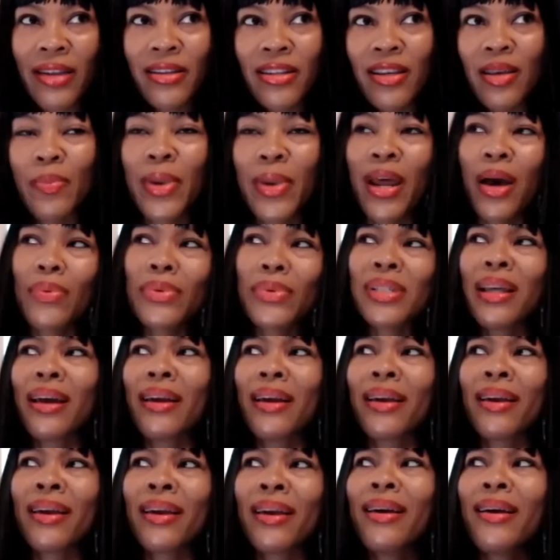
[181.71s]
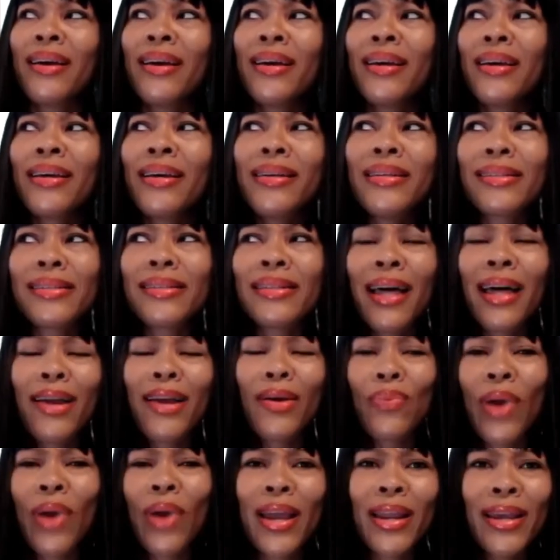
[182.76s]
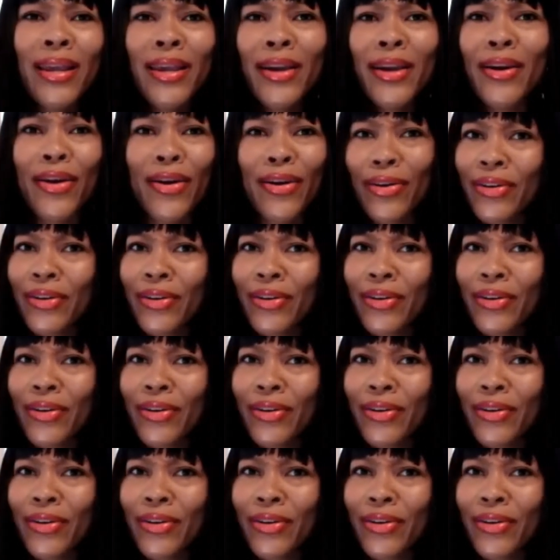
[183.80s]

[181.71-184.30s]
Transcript: him, and I was like, he's like right here.